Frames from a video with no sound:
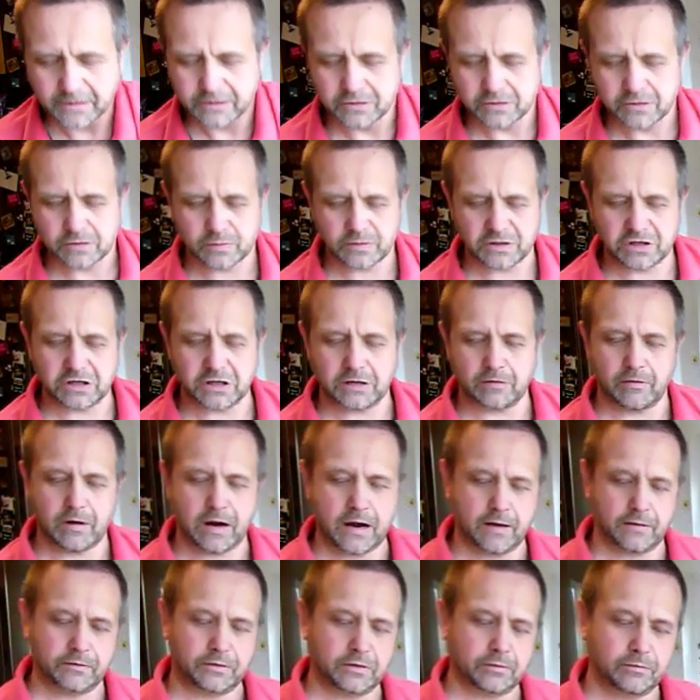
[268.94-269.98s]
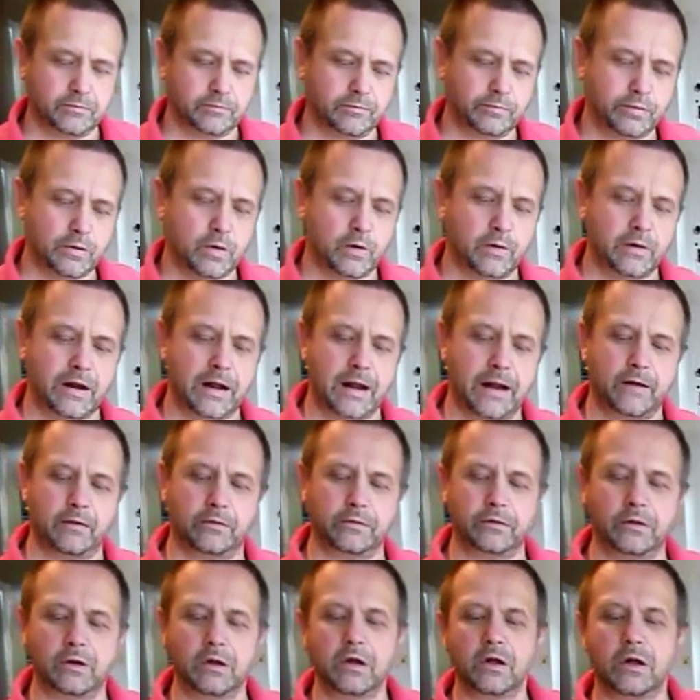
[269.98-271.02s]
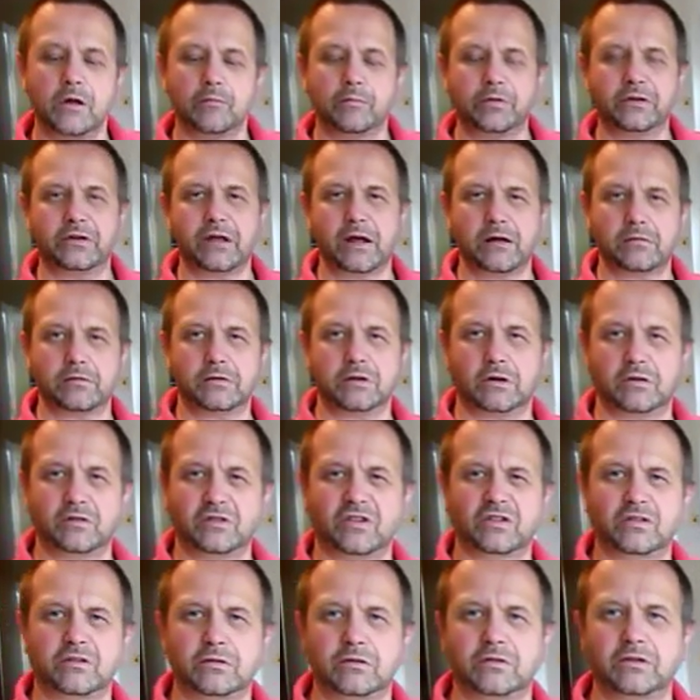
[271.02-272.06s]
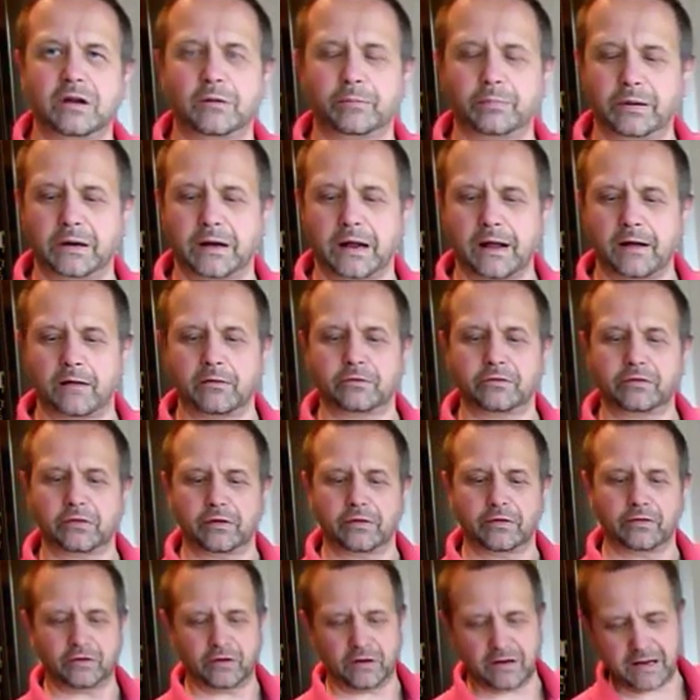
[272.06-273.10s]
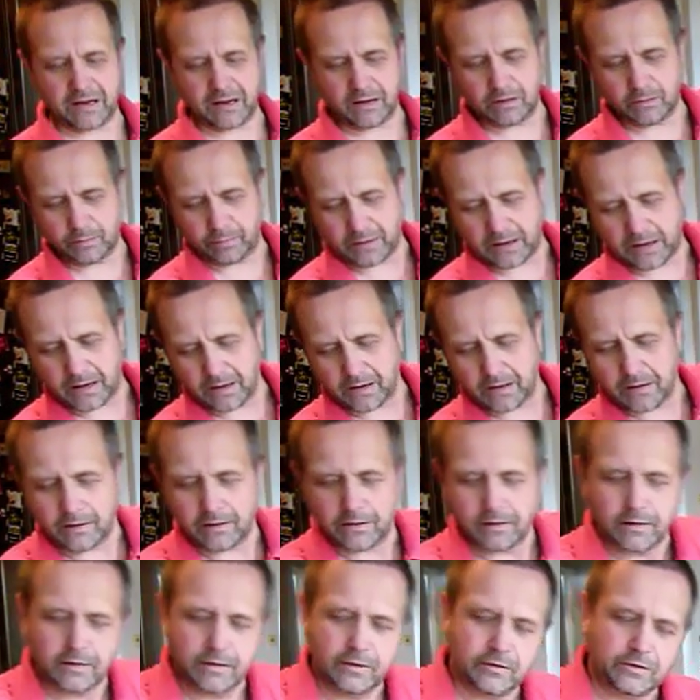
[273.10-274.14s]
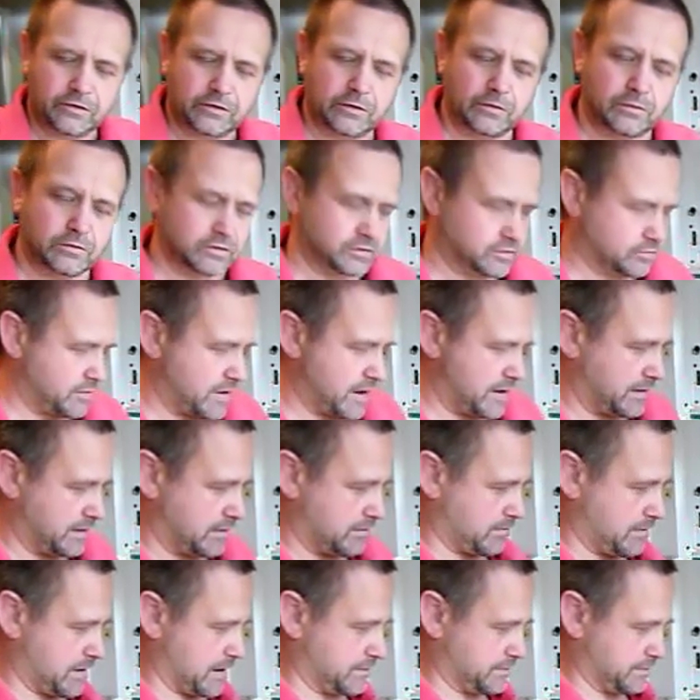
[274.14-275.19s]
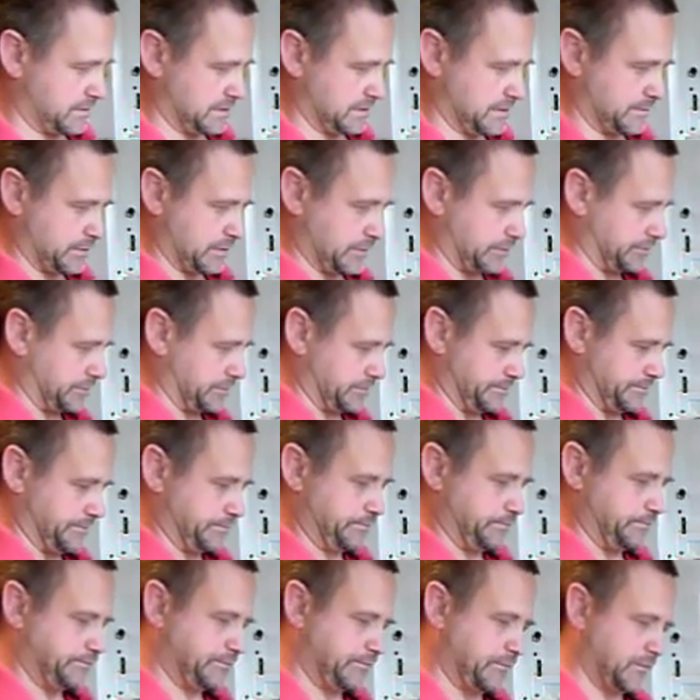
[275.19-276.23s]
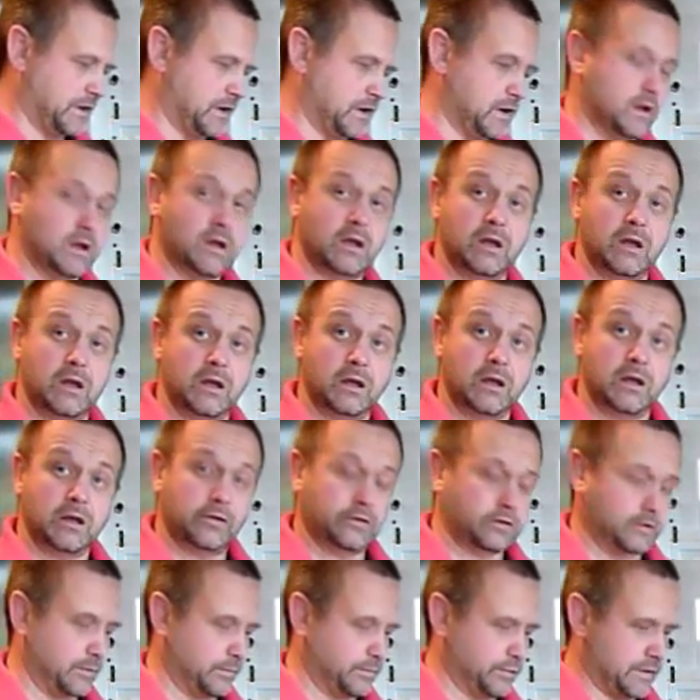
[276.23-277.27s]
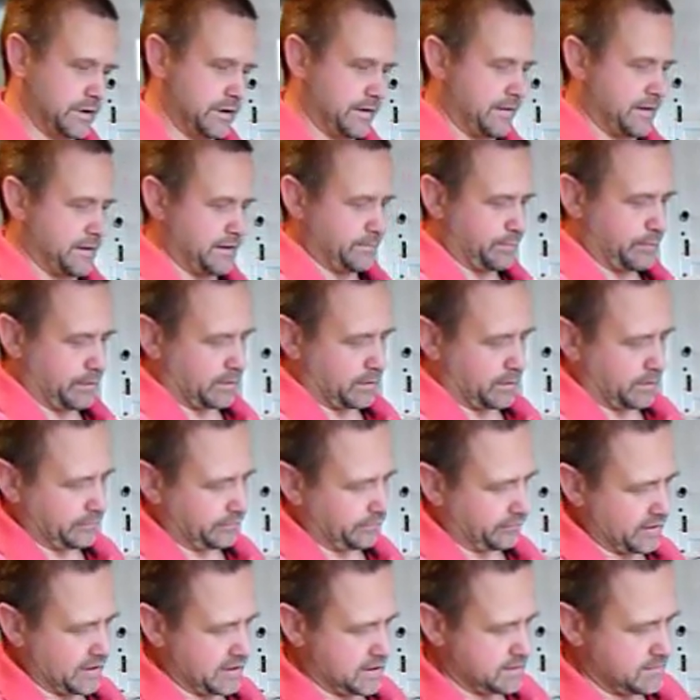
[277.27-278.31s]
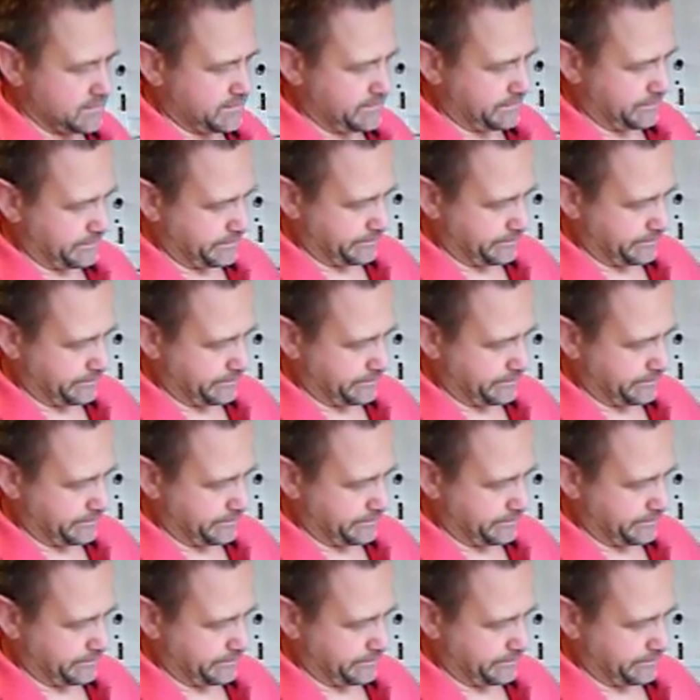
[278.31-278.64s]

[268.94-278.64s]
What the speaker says: swish it round, pour it out, but don't, just tip it out. So there's a little bit still just running around in the bottom. So put our apricots in.